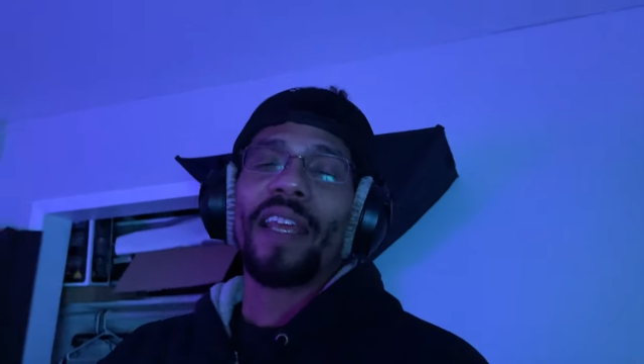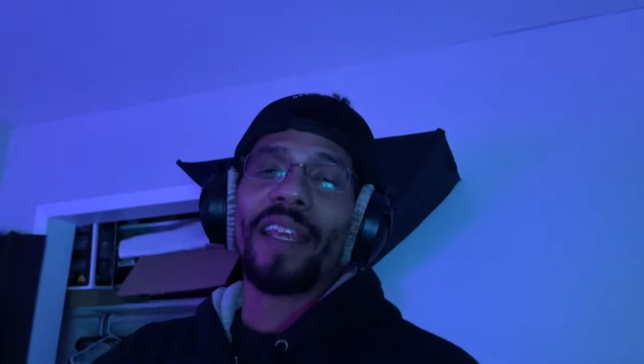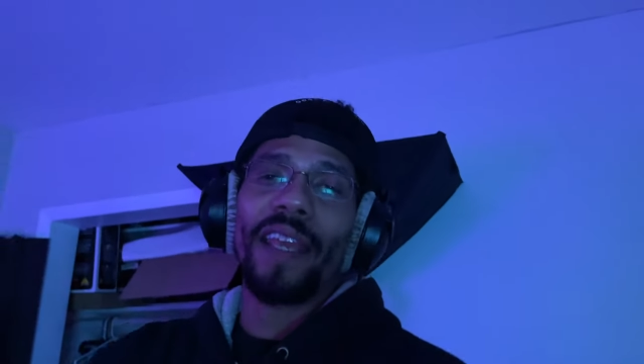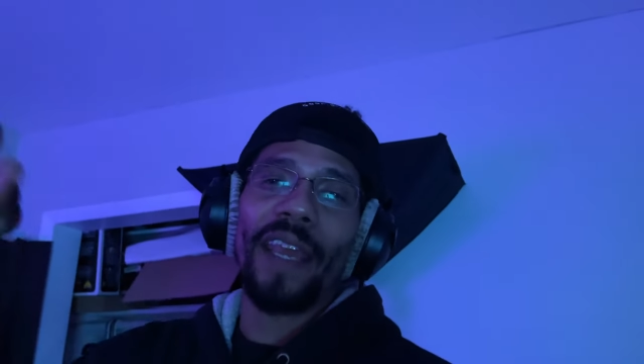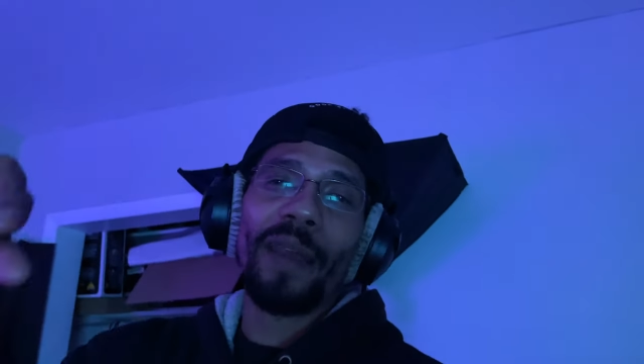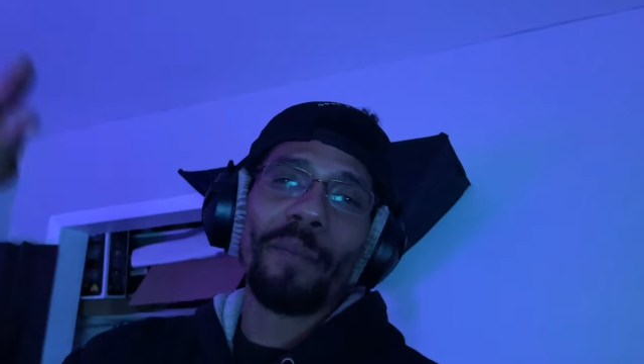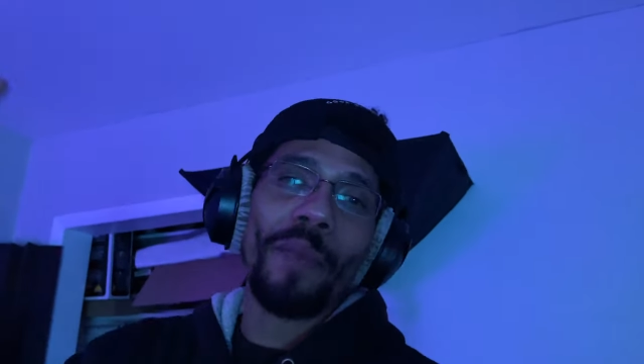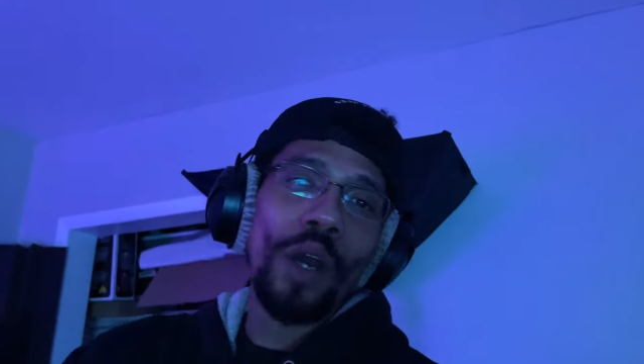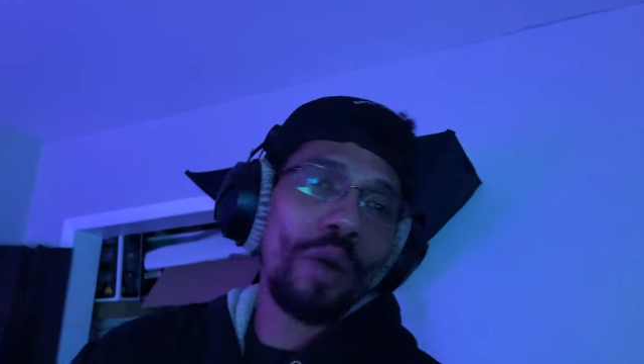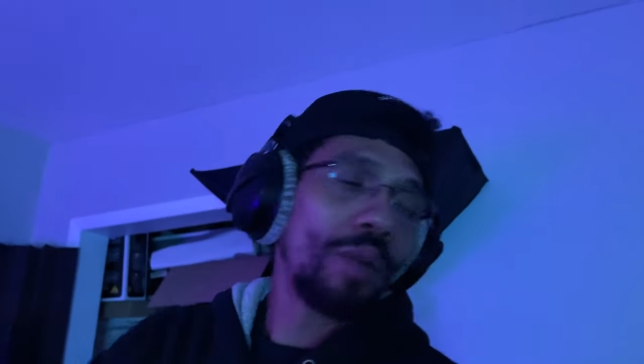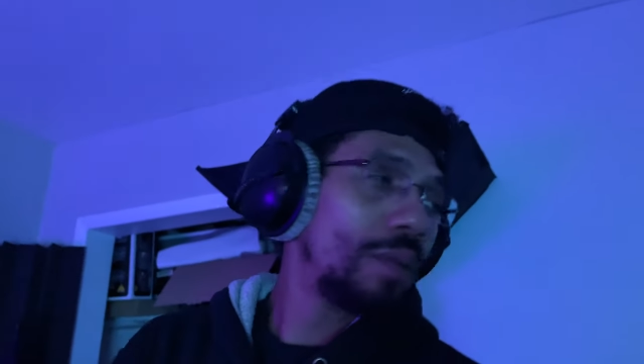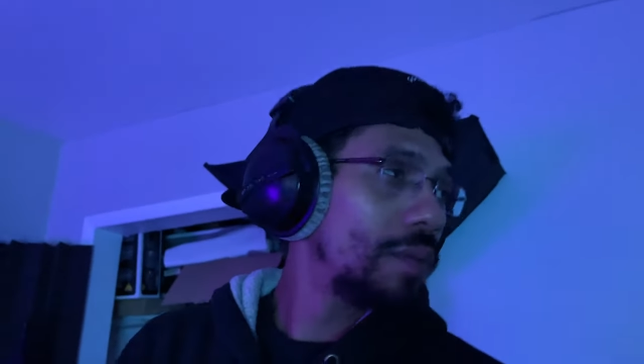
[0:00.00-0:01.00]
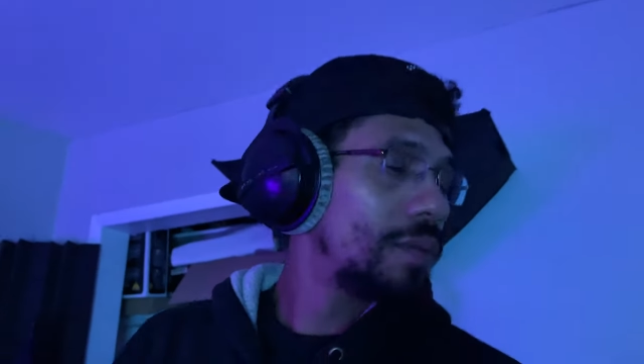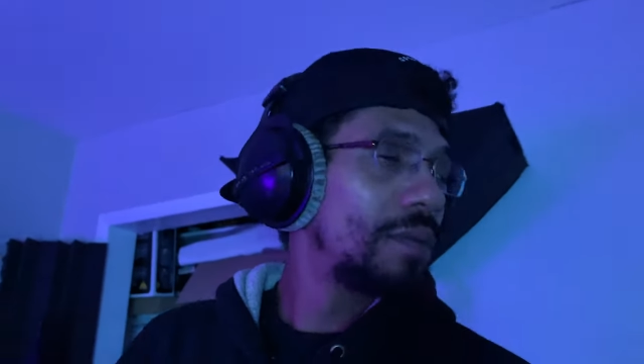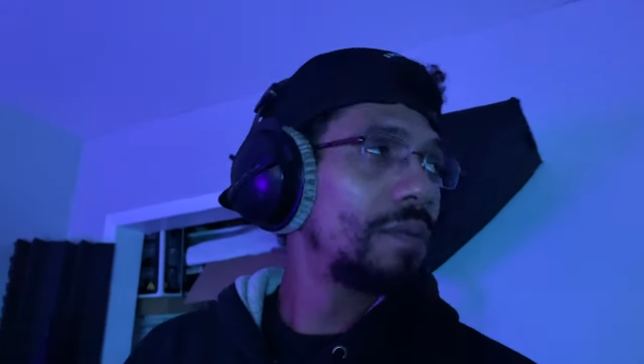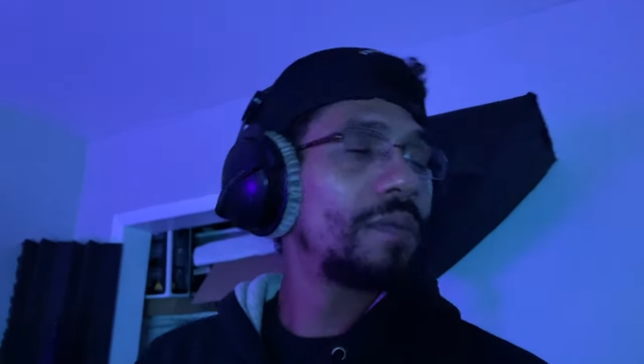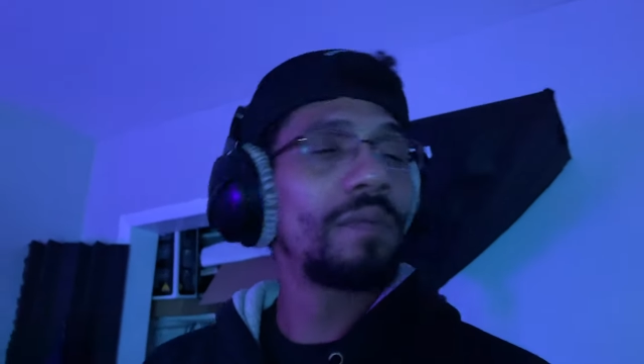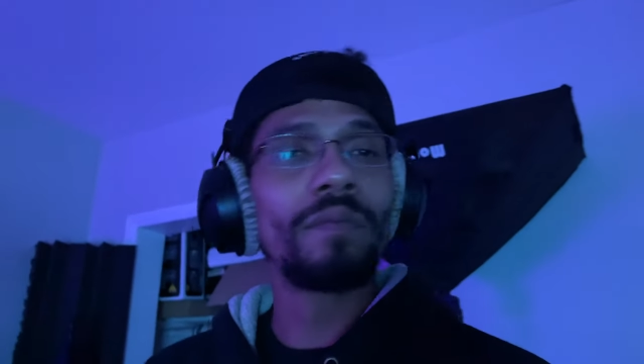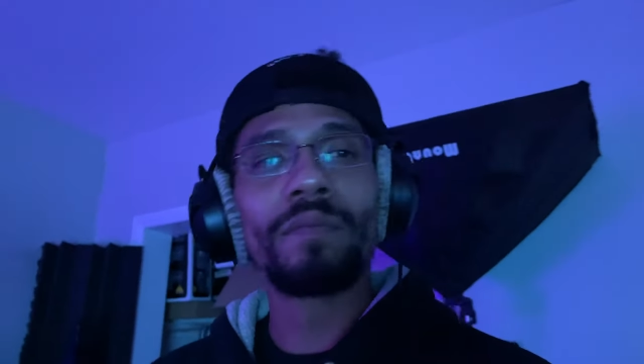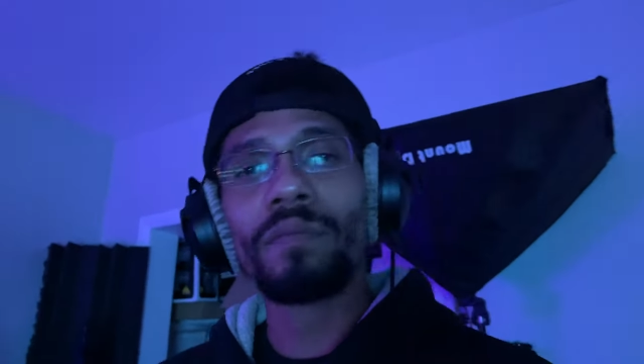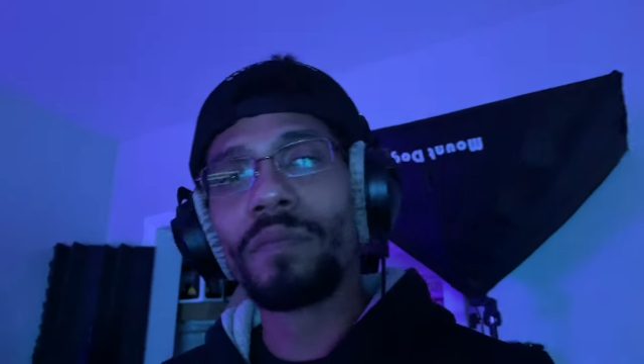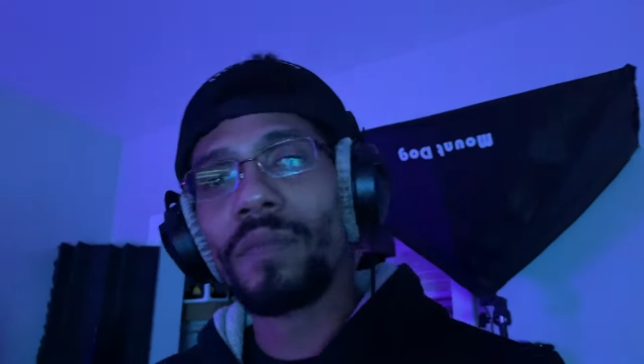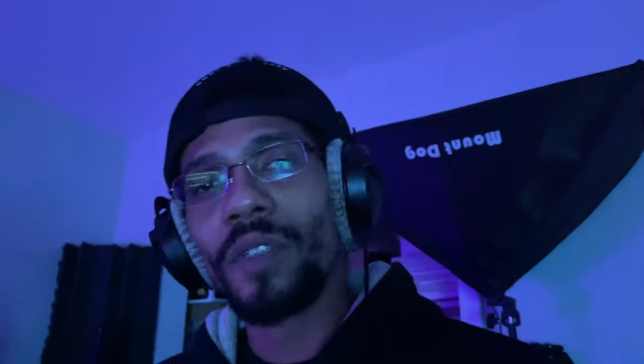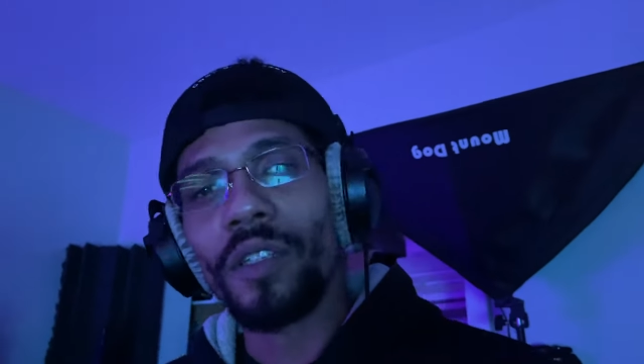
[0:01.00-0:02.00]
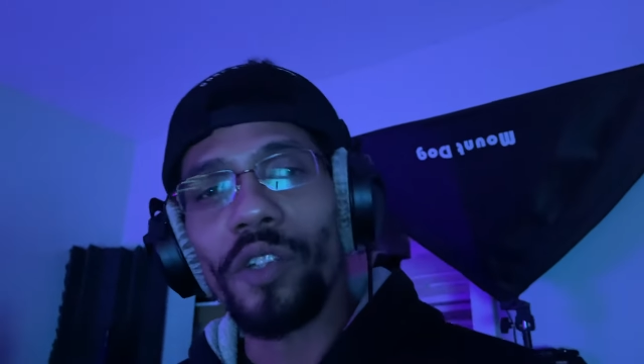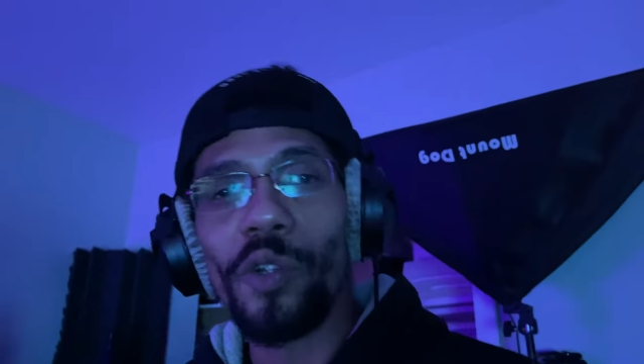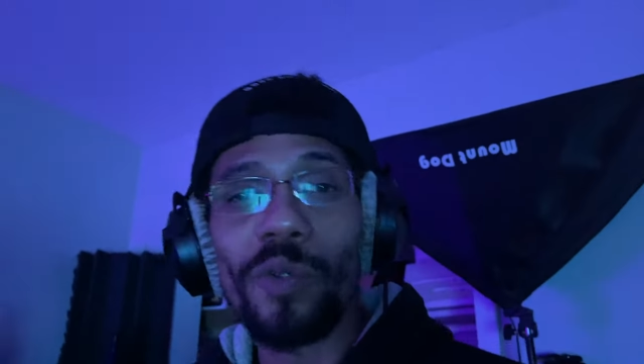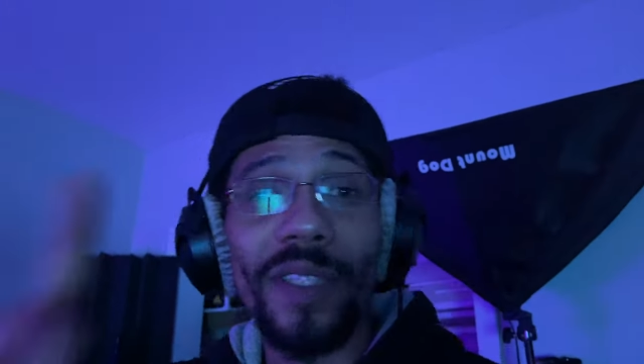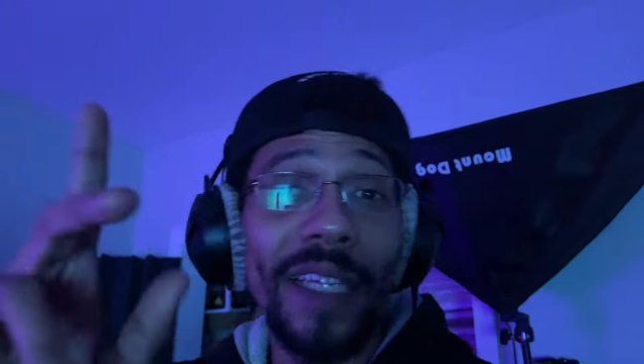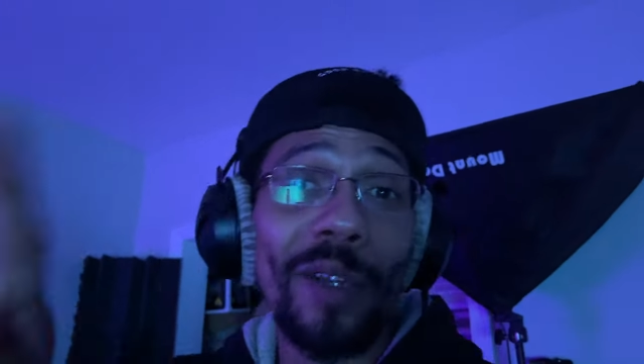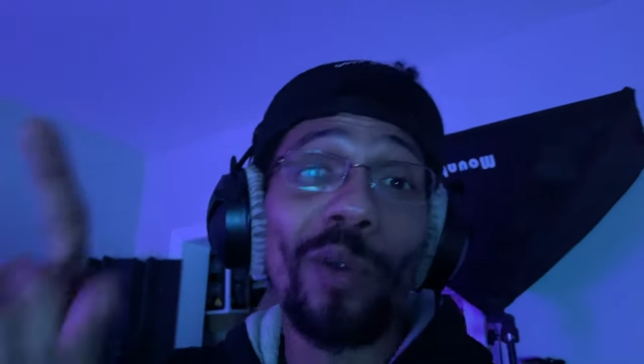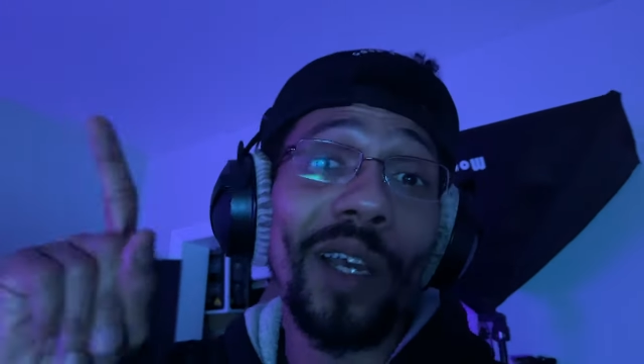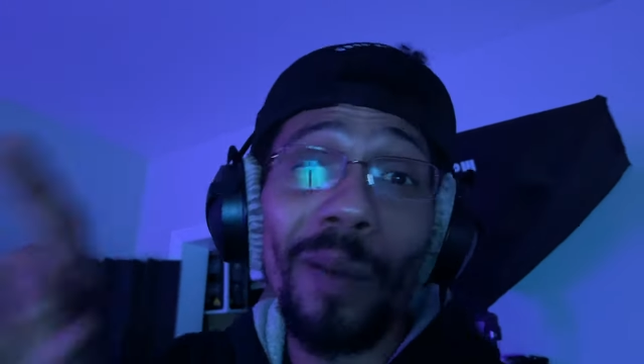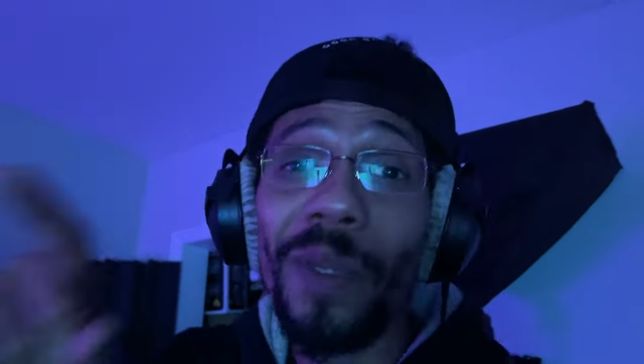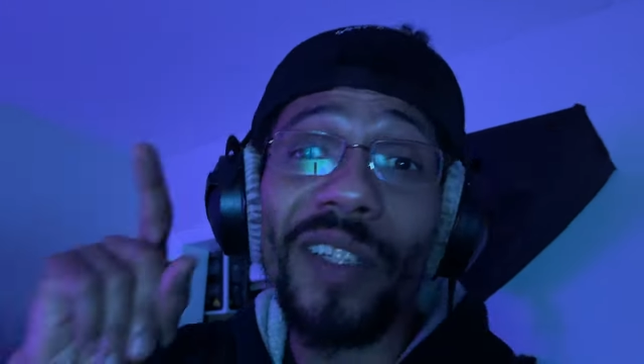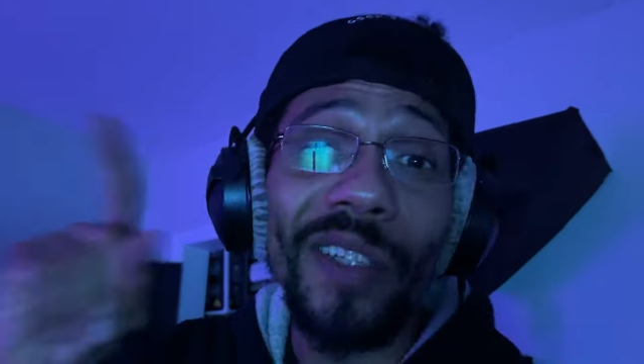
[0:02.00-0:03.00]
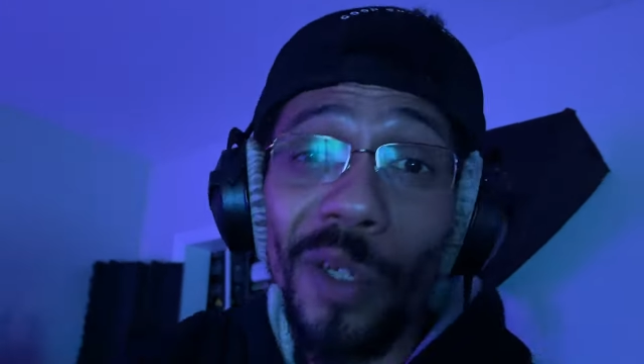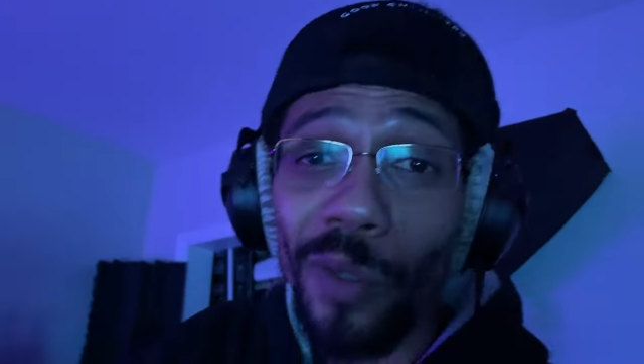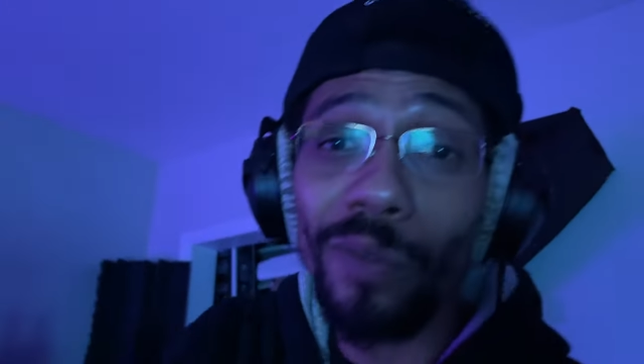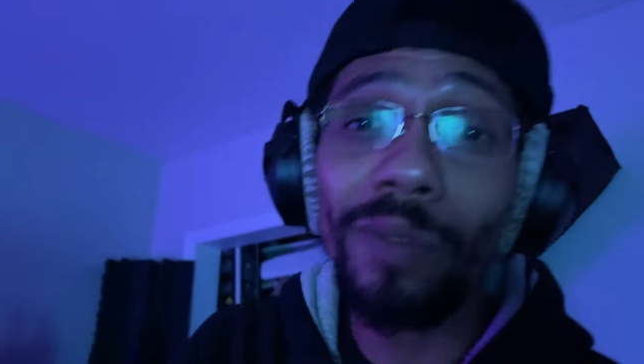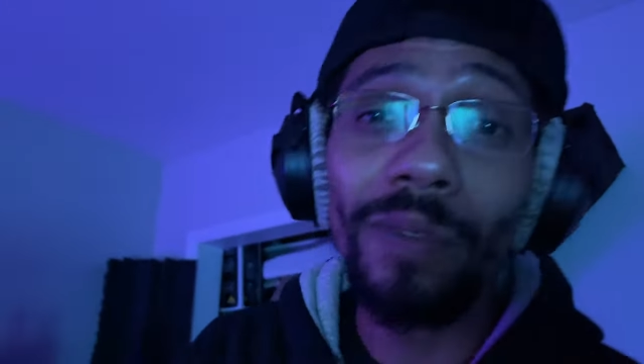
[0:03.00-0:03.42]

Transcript: Get mo. New single coming soon.